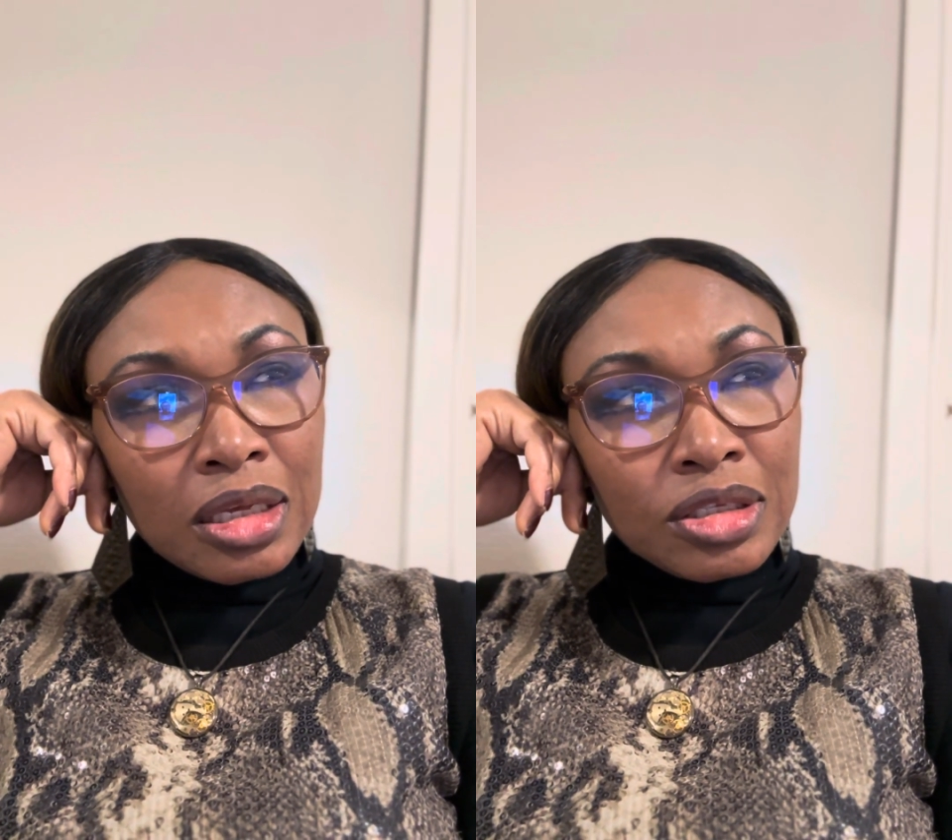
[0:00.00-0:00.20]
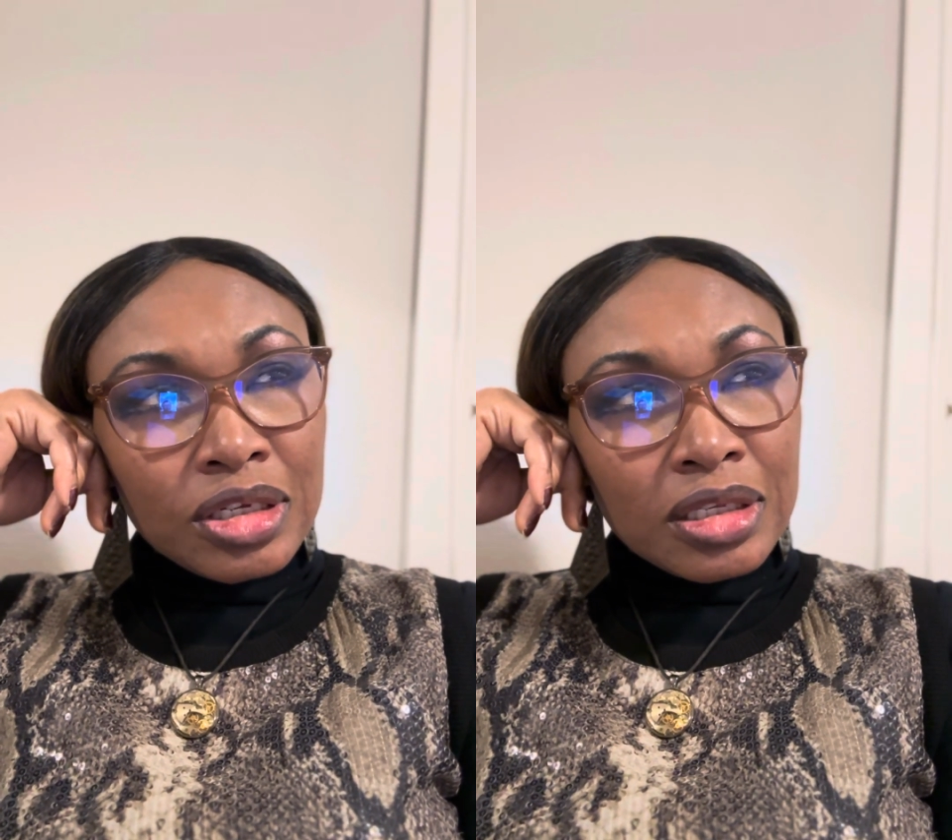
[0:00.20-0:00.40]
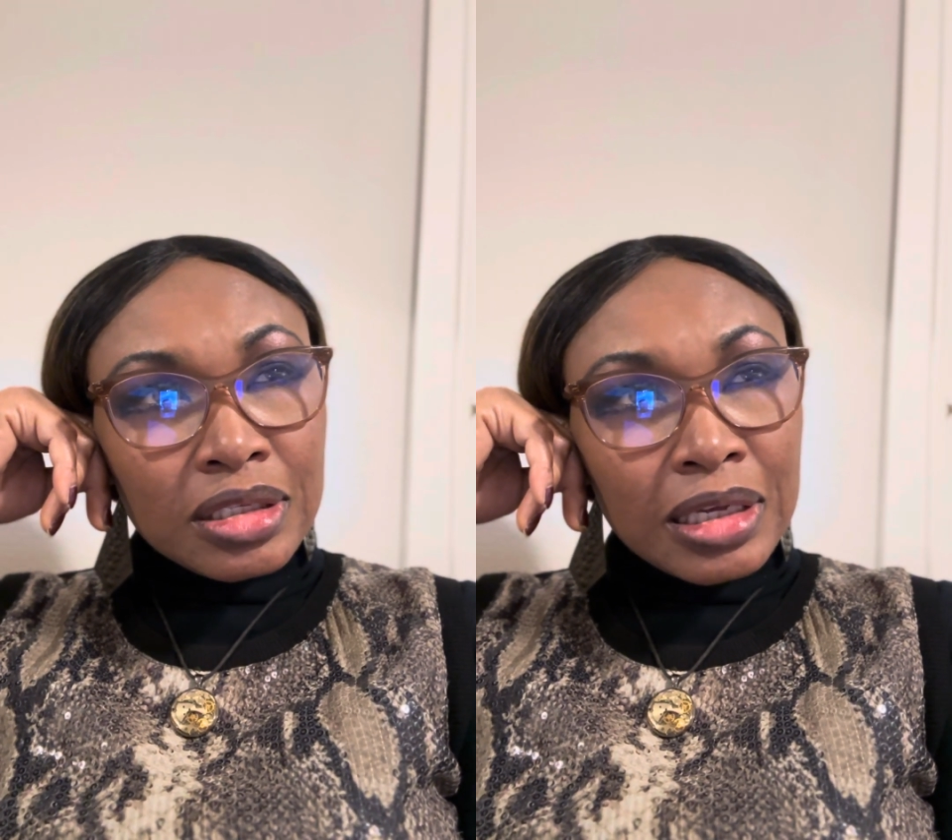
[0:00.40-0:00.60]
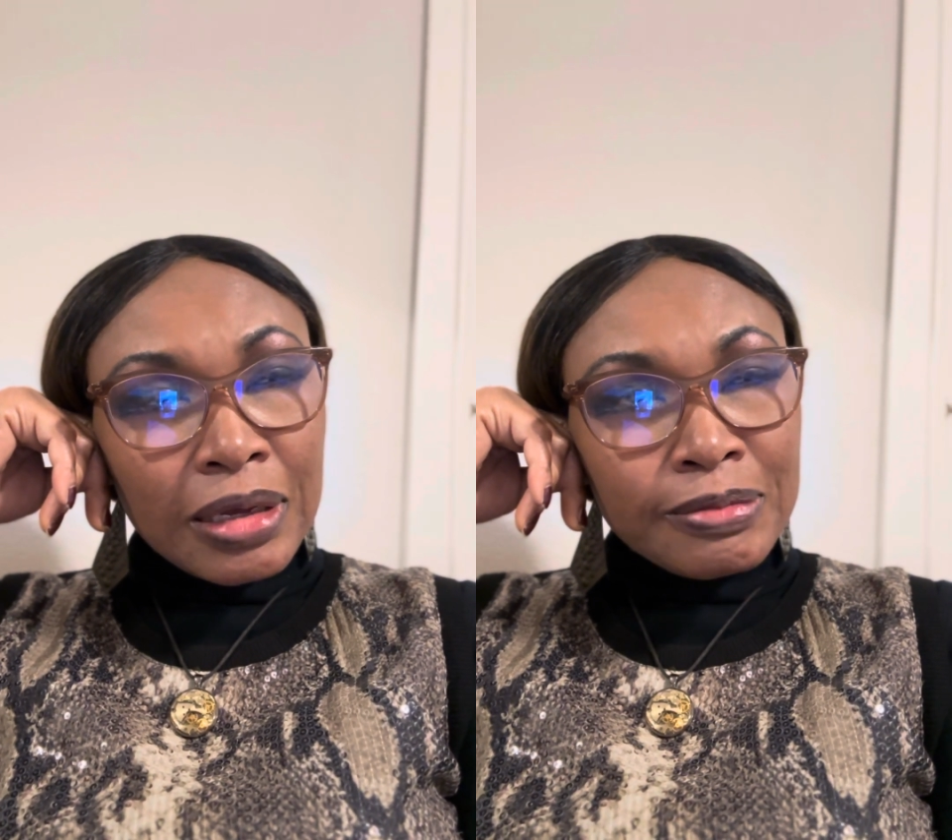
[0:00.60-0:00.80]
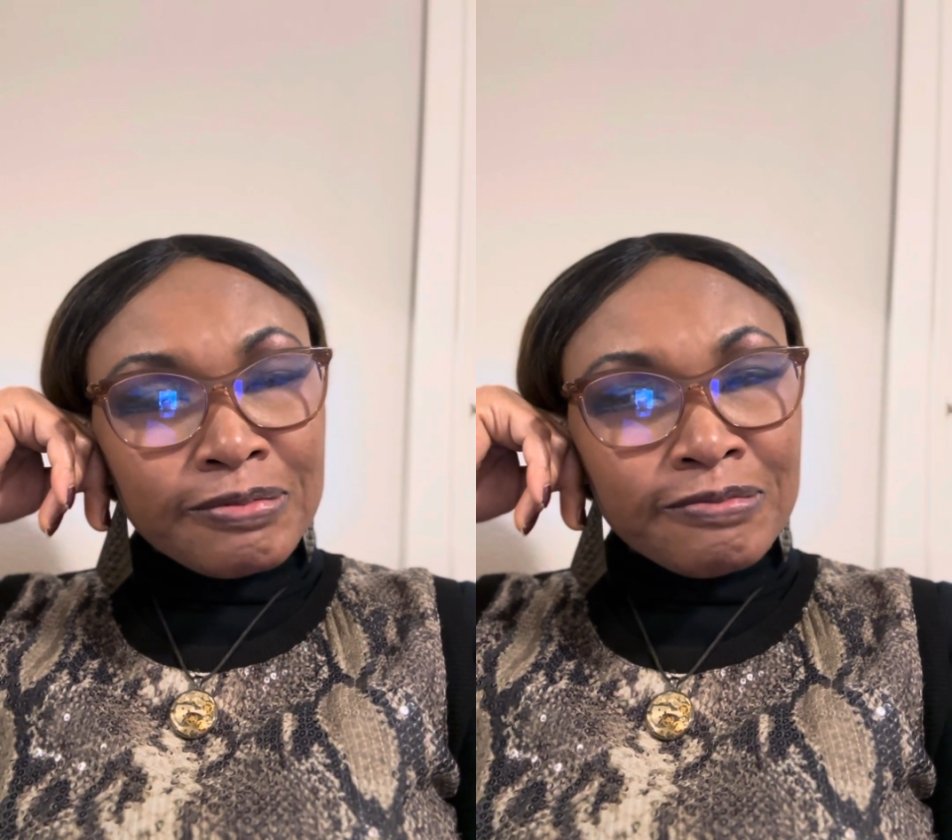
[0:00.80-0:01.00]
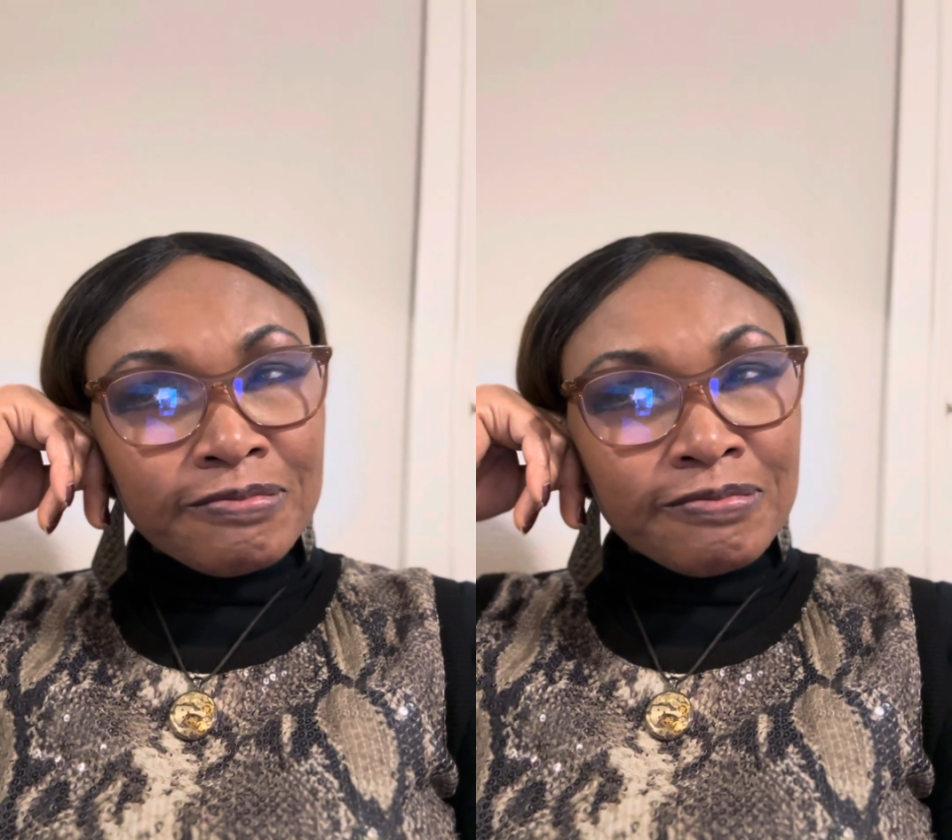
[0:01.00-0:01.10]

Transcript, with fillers: just um,